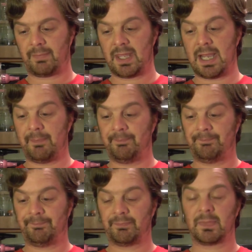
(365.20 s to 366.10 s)
Yeah,
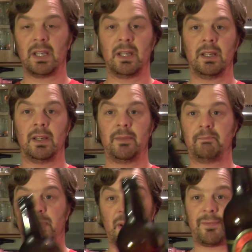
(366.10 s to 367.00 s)

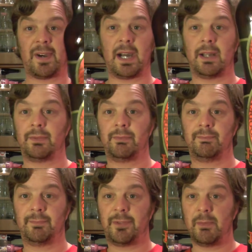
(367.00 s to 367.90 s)
by far
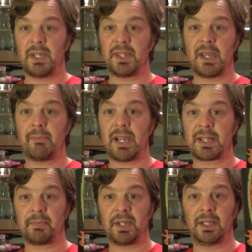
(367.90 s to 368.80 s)
for me, their
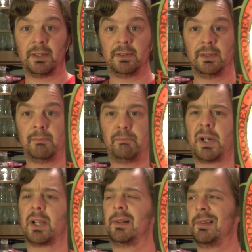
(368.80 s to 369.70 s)
best beer
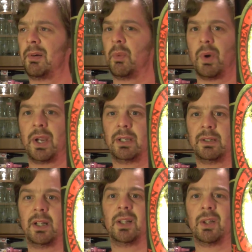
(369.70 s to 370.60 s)
by a long way,
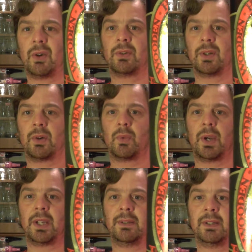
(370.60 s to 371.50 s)
a long, long
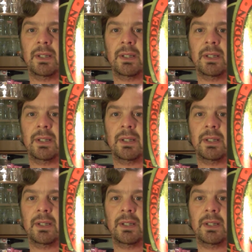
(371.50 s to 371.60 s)
way.